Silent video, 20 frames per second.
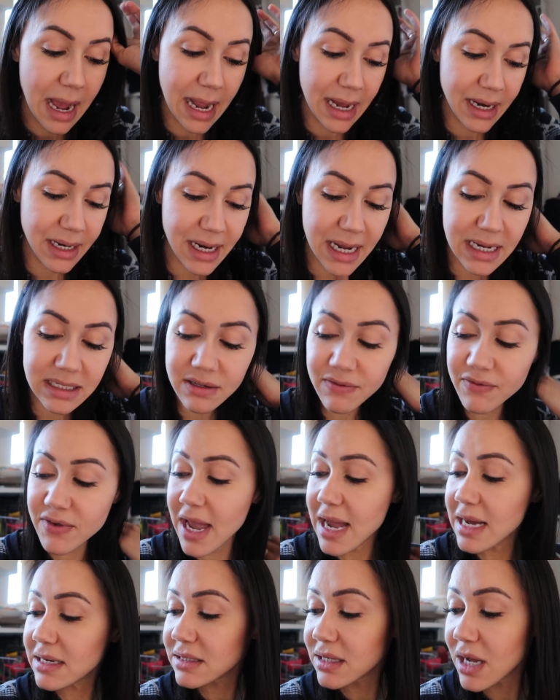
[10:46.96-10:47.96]
And as of
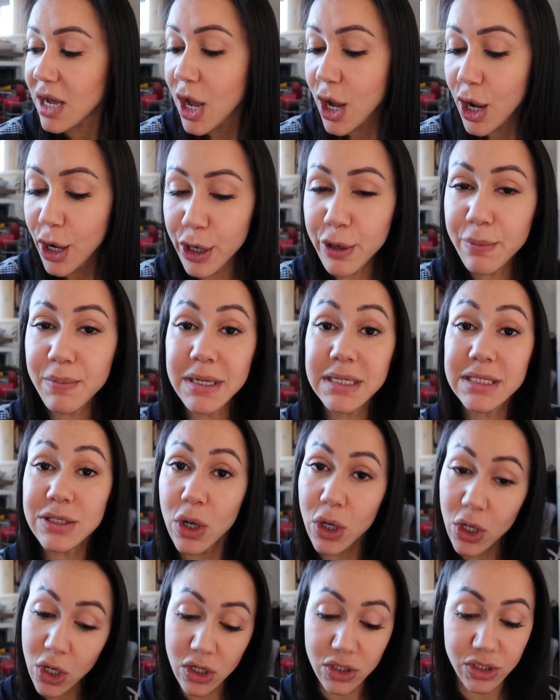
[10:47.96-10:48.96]
yet, hope is
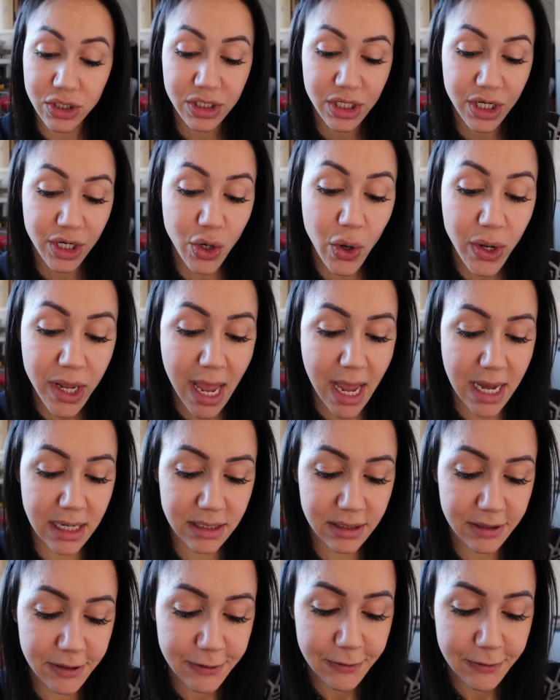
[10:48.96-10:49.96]
not lost, not yet.